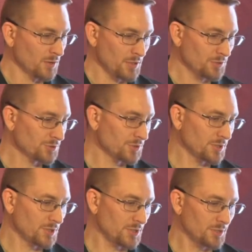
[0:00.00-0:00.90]

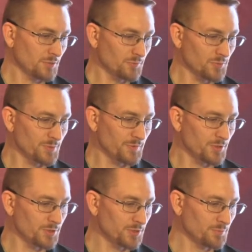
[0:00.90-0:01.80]
Inserting data will be
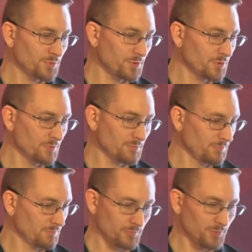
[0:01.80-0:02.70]
very simple.
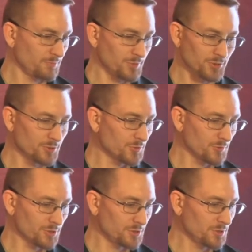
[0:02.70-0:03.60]
We'll insert
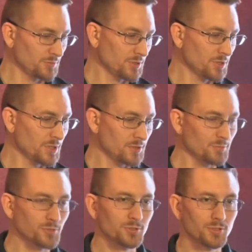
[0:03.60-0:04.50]
Wasim, Nanad, and
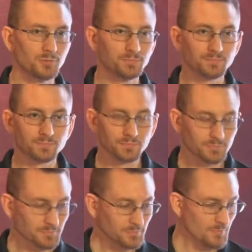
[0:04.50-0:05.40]
Mohsin,
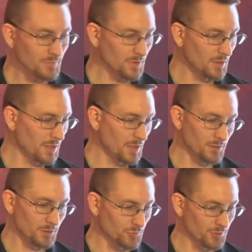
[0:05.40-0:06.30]

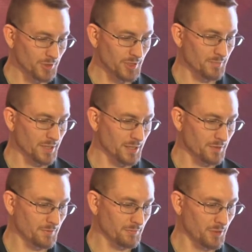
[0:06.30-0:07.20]
and then query that back
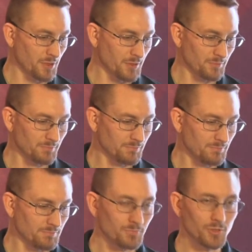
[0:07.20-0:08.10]

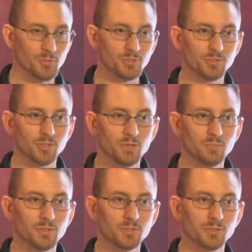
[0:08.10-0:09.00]
pretty much the same
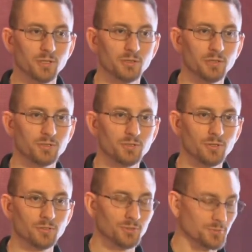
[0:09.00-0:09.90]
as the
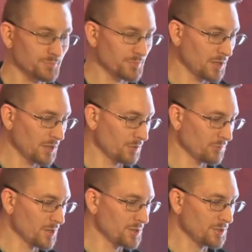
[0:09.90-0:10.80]
others.
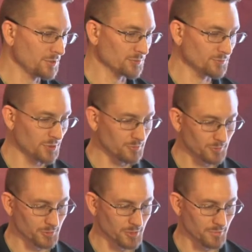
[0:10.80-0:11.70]
Where ID equals 1,
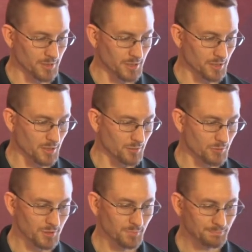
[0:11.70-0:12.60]
you'll get back
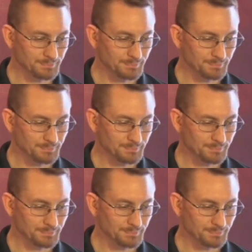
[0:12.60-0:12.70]
Wasim.